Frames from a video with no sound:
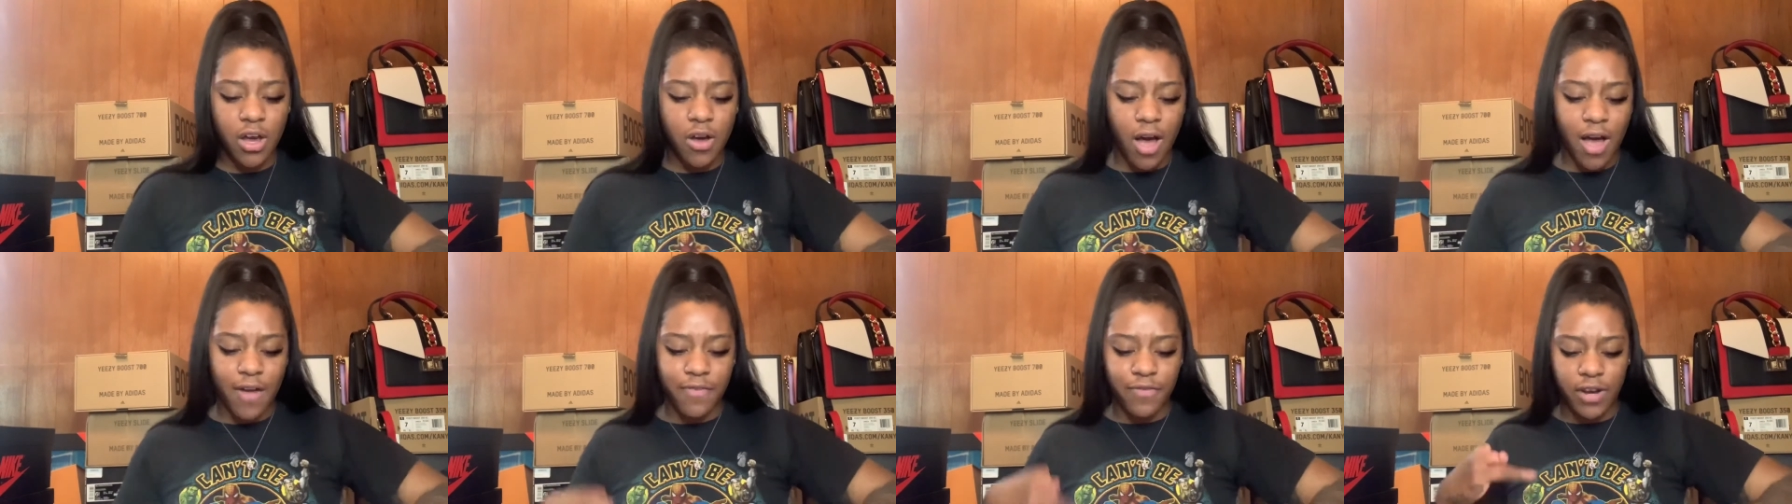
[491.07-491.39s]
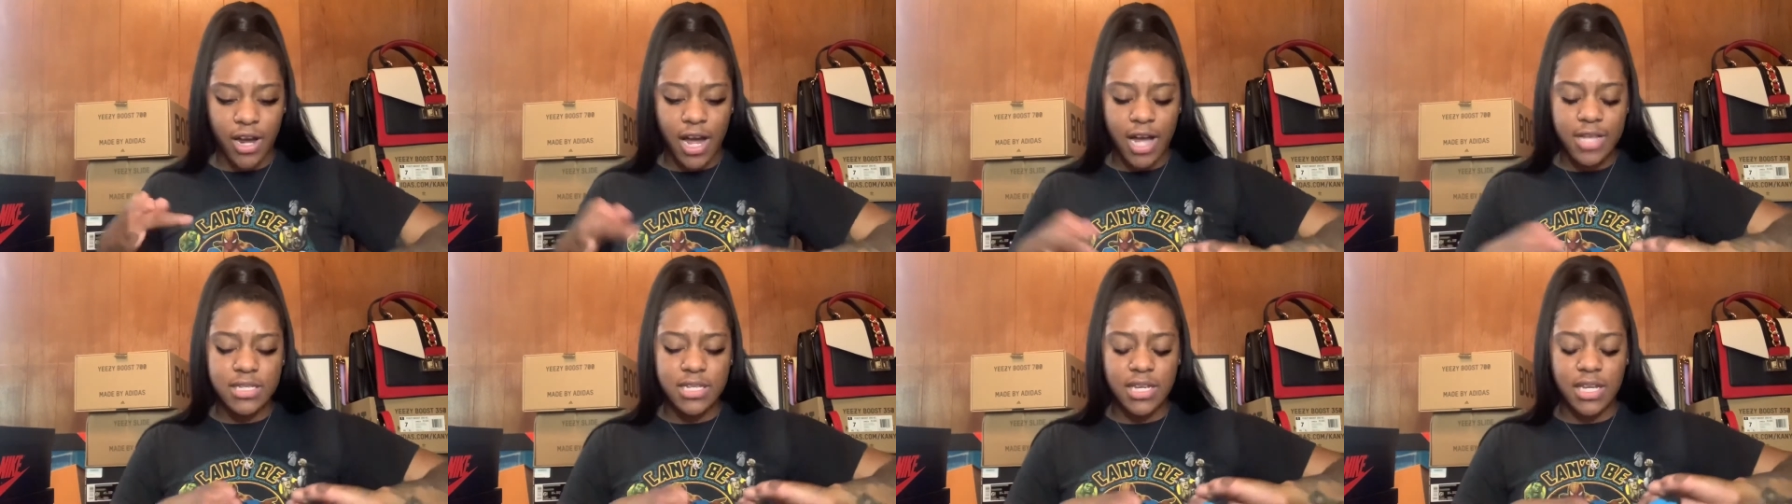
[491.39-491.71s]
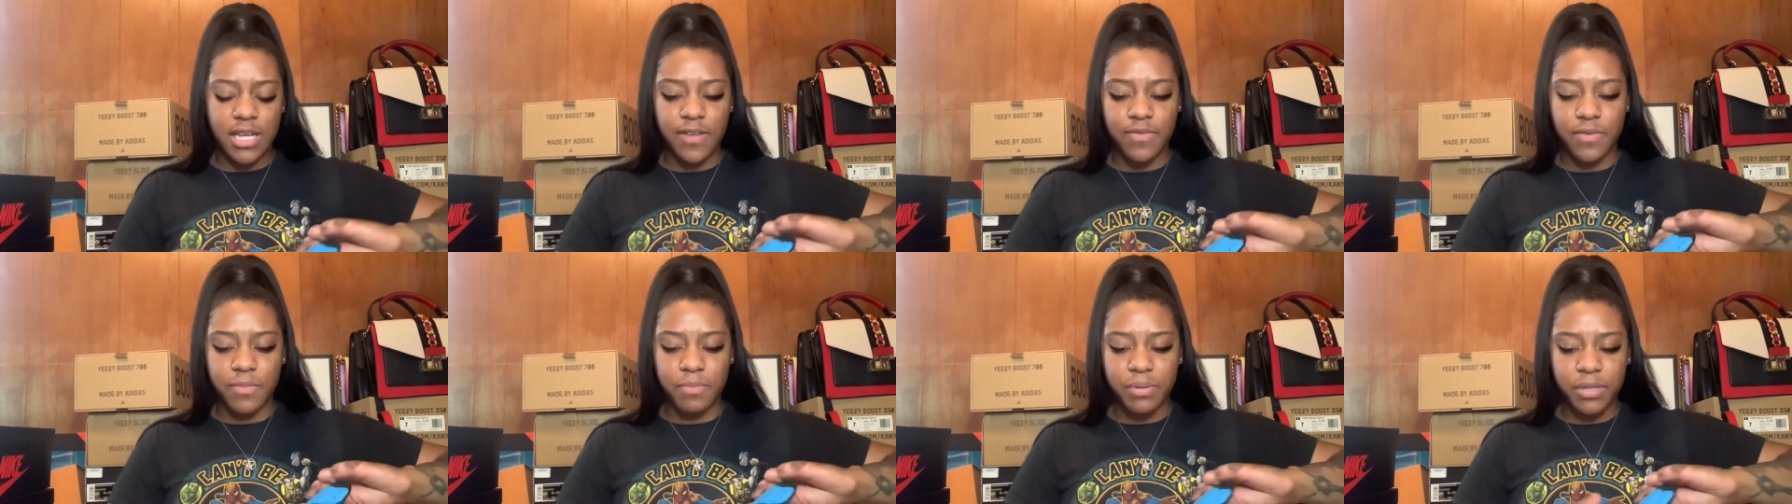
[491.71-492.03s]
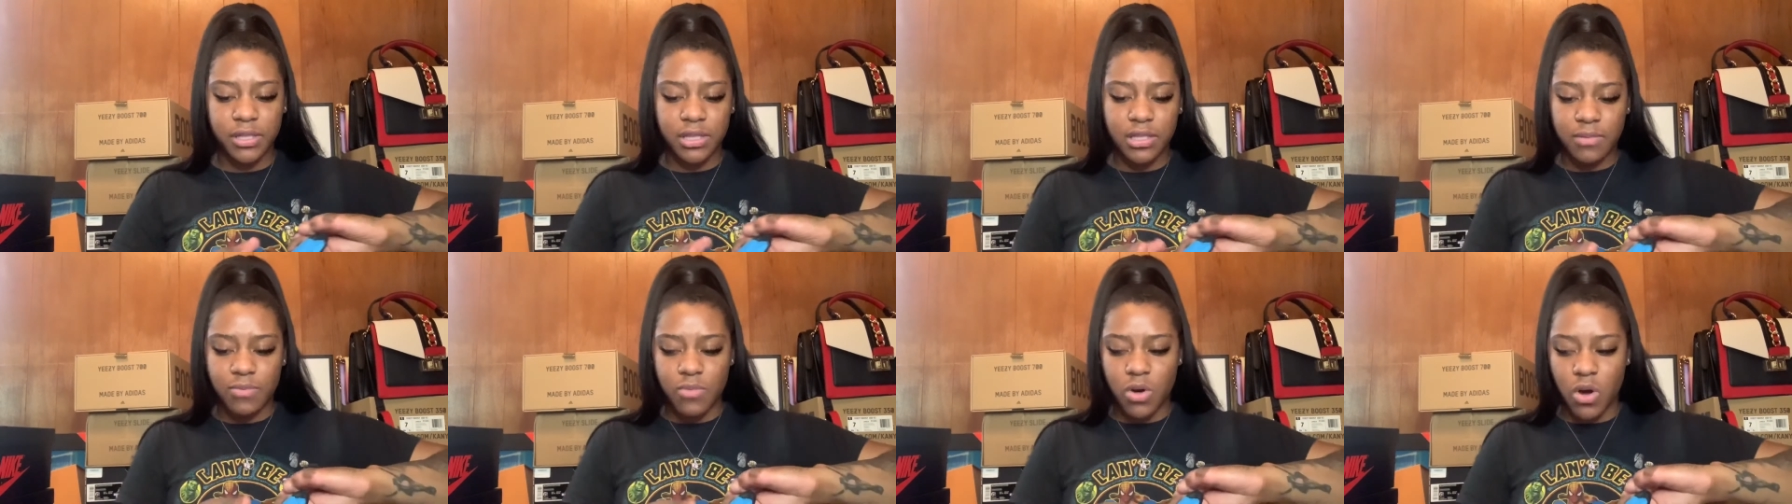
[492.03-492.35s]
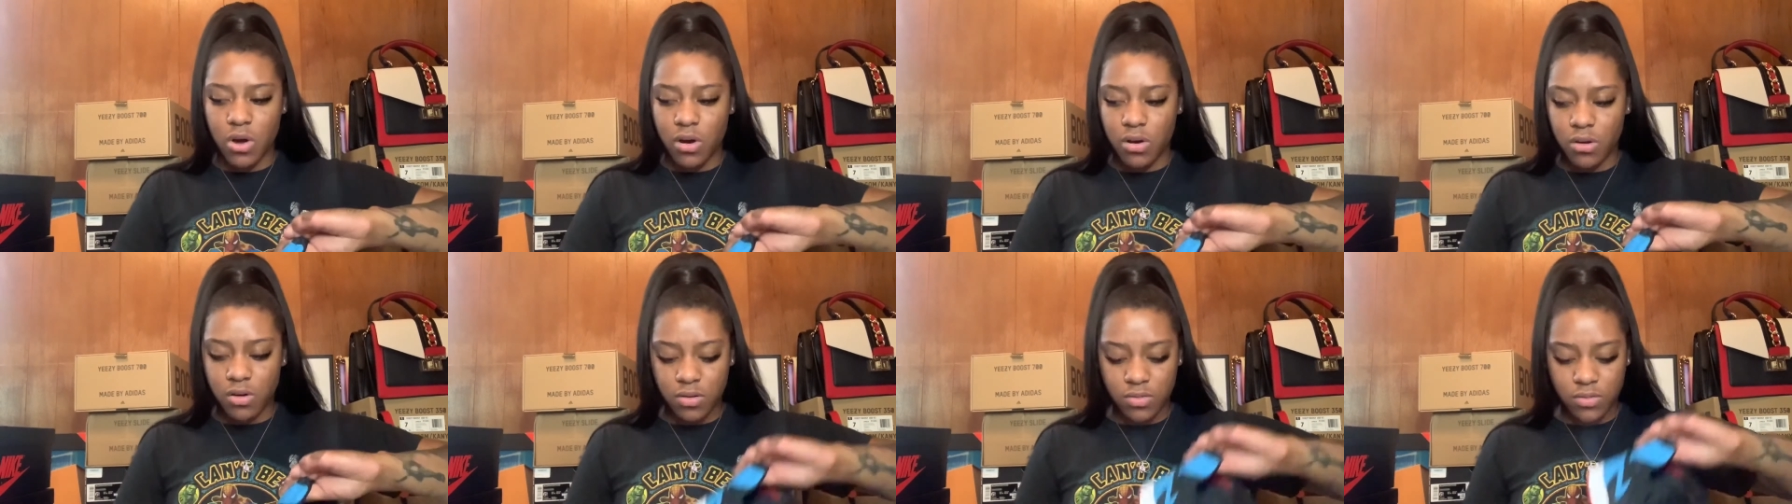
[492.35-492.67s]
I forgot to even put them
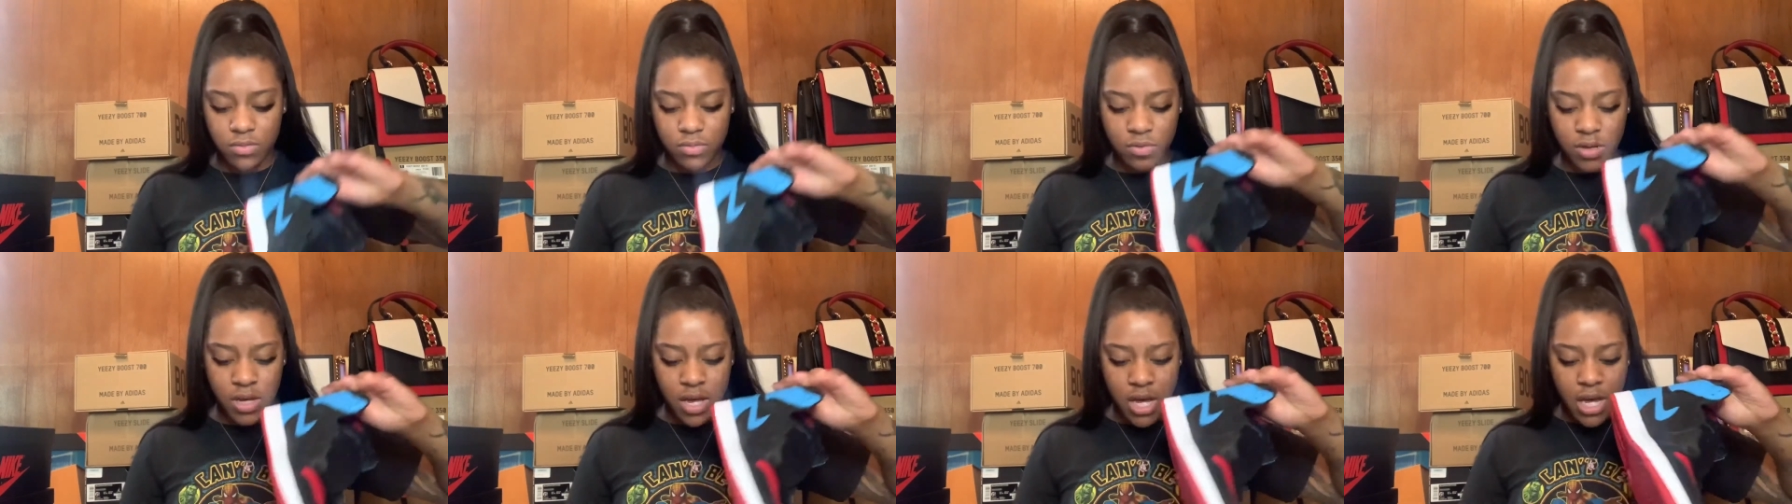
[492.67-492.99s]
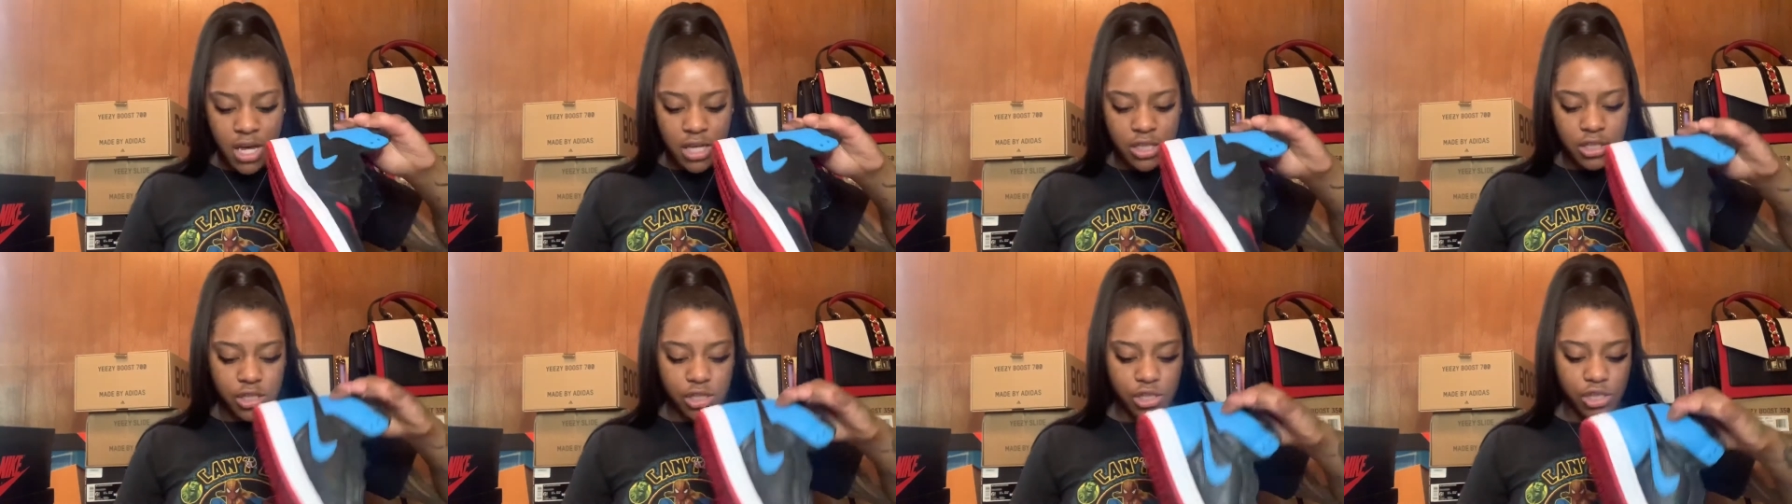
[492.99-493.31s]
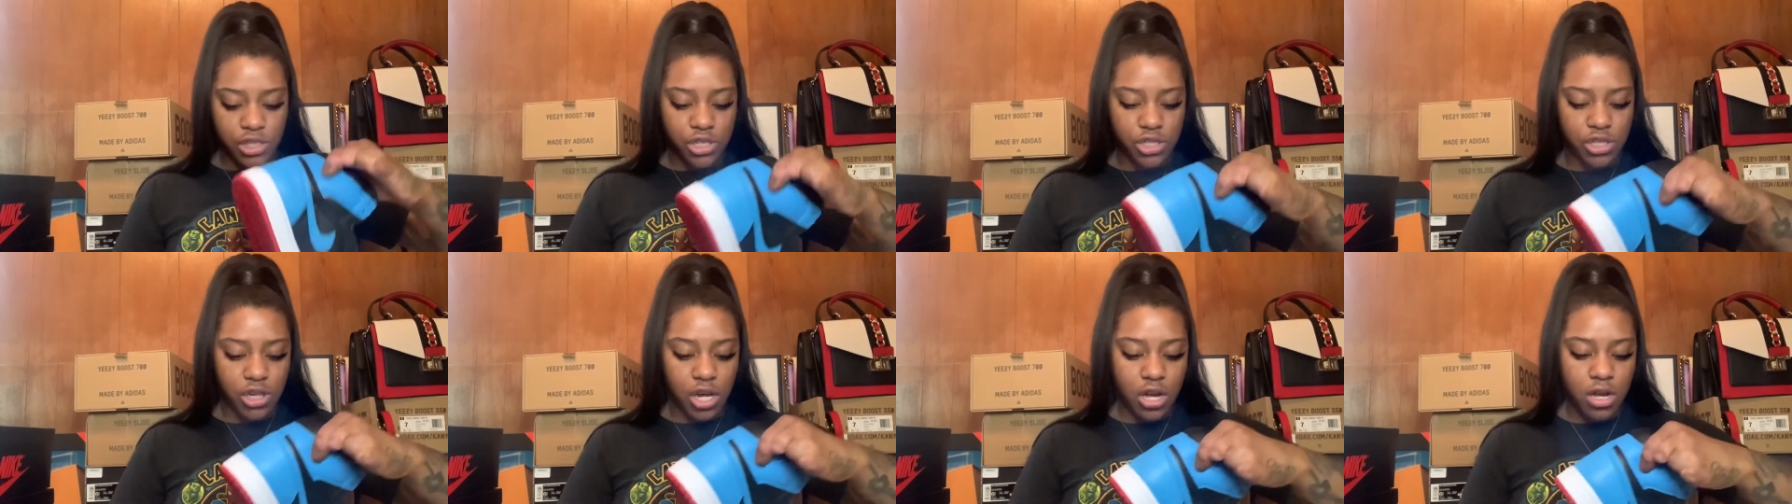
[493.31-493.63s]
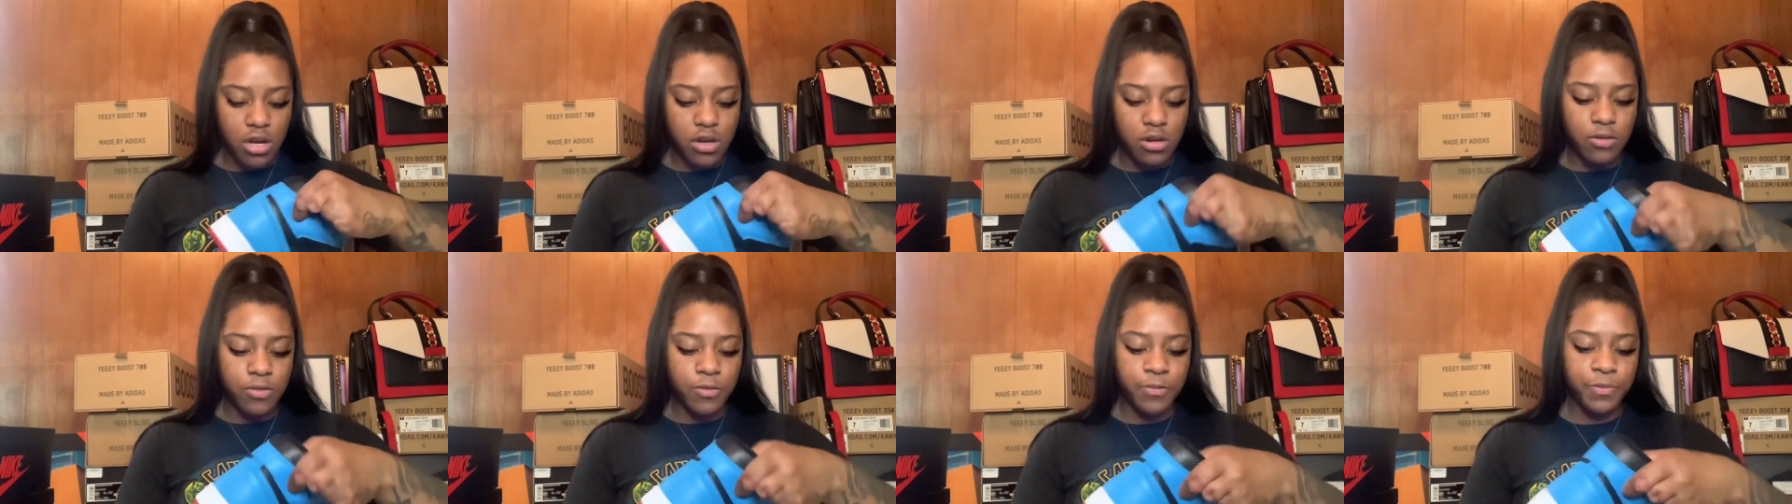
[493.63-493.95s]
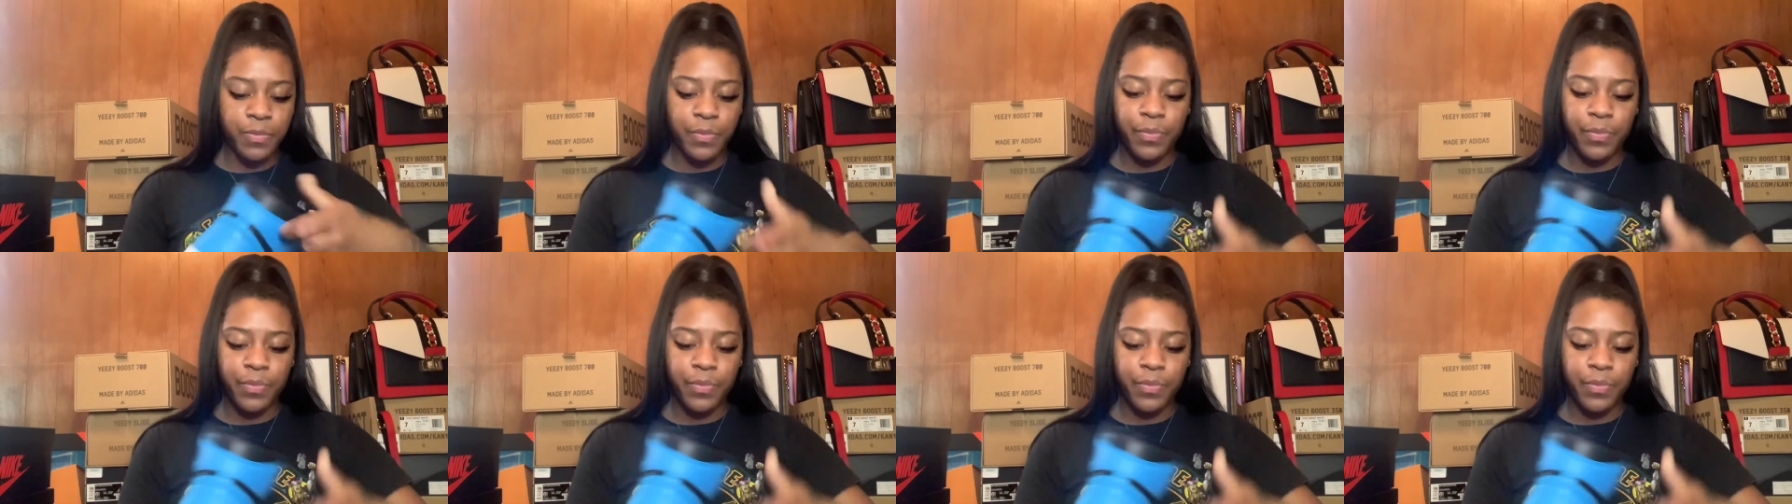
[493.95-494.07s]
on to show.